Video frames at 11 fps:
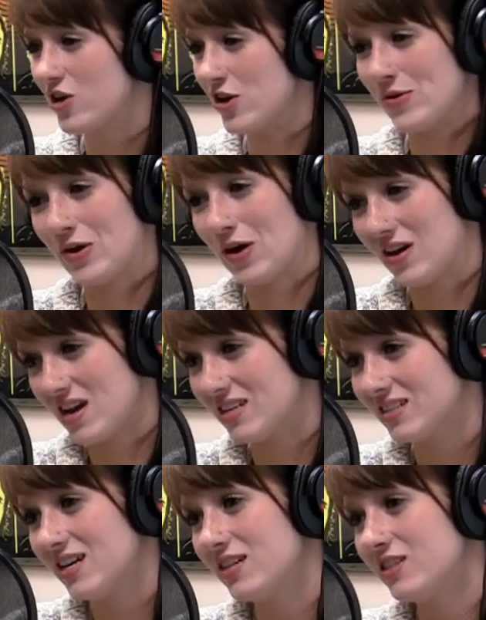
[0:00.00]
are no
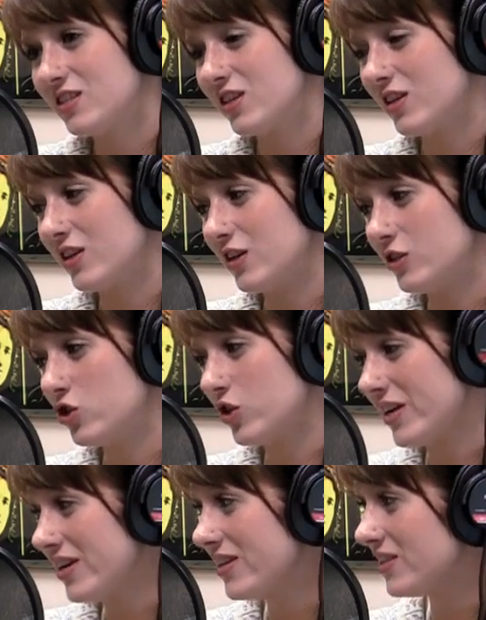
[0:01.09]
gardens. It's
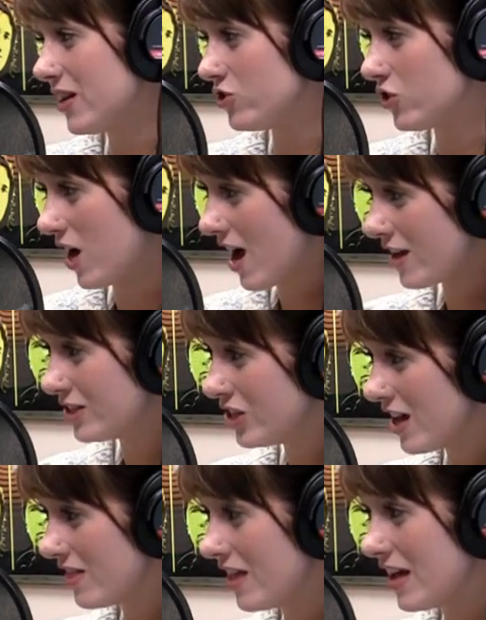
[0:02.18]
trees and trash
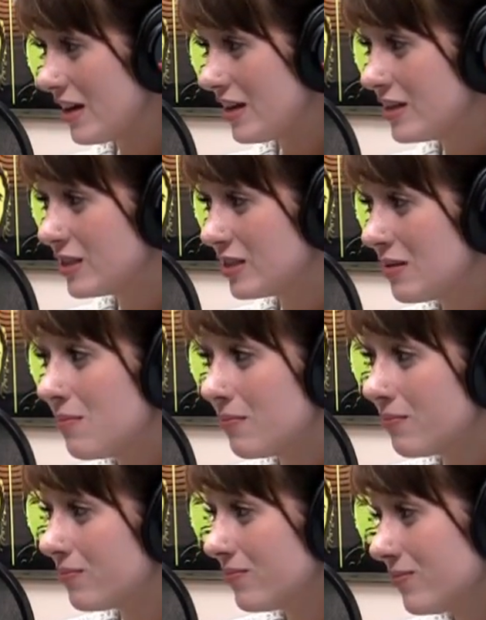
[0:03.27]
and then
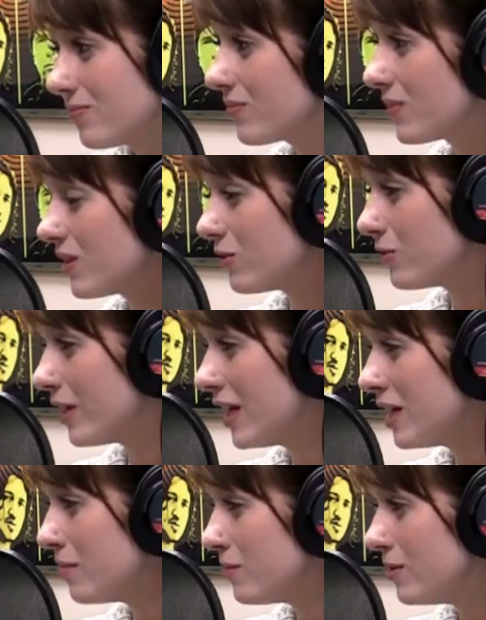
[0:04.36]
some random